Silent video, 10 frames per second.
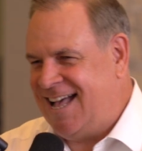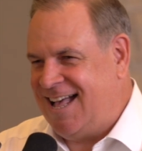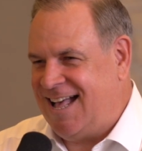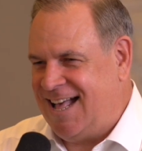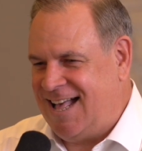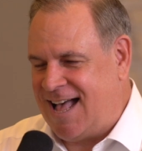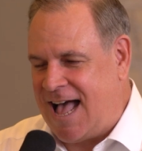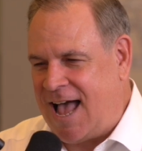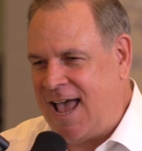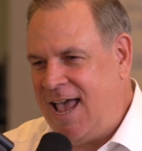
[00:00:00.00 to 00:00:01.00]

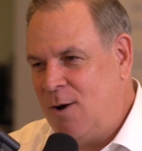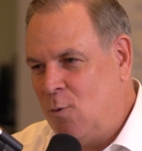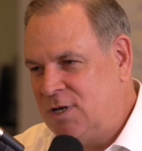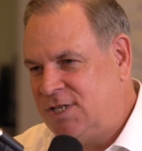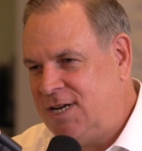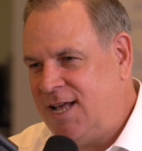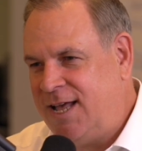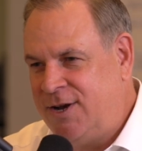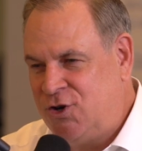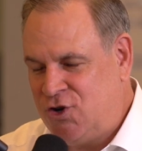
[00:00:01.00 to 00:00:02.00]
I was an
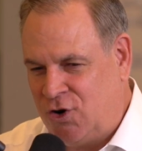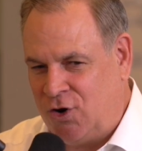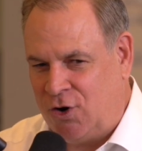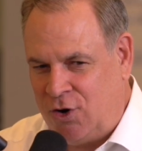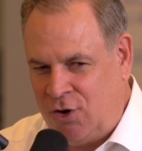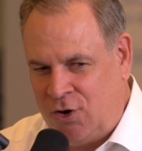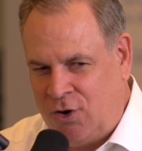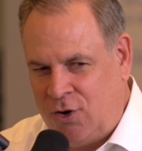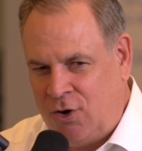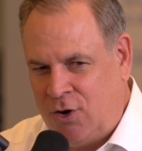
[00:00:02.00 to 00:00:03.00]
intern
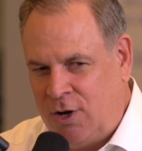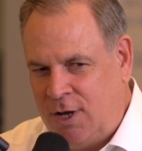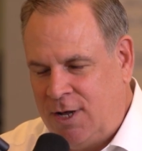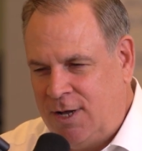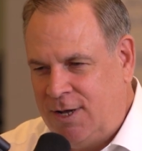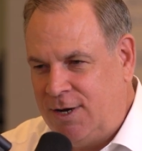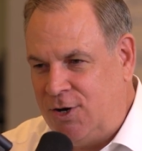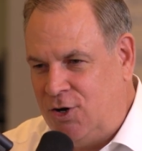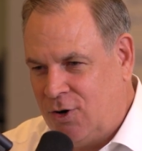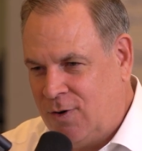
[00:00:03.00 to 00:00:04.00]

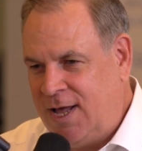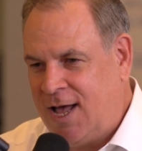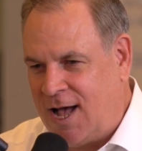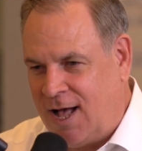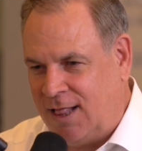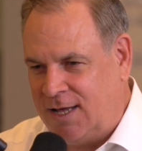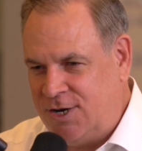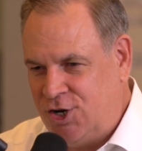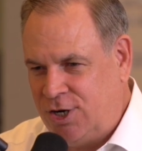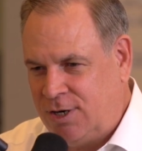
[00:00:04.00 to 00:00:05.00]
during
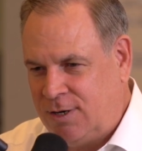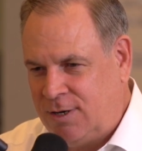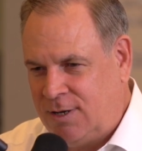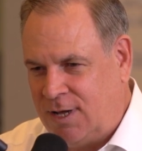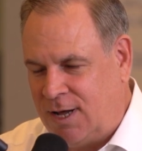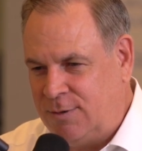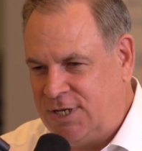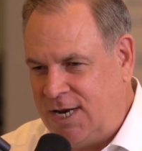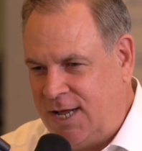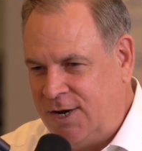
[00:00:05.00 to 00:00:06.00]
college. I was
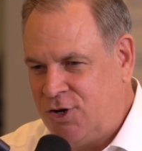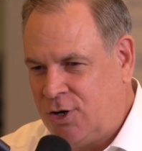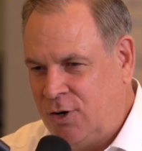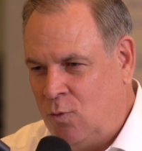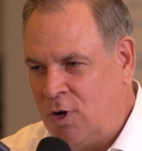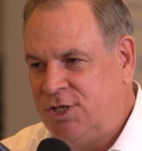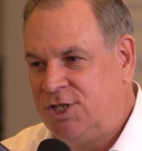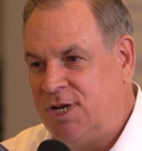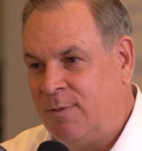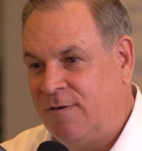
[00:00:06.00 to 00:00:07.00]
an intern one
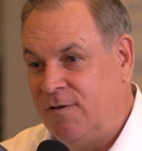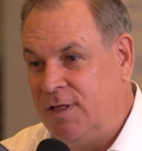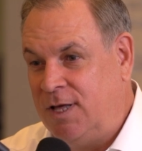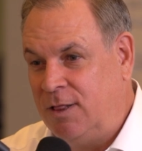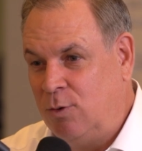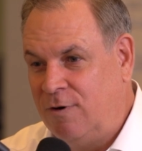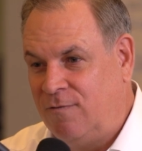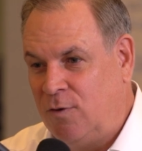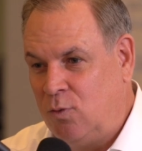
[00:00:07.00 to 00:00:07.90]
summer for the Louisville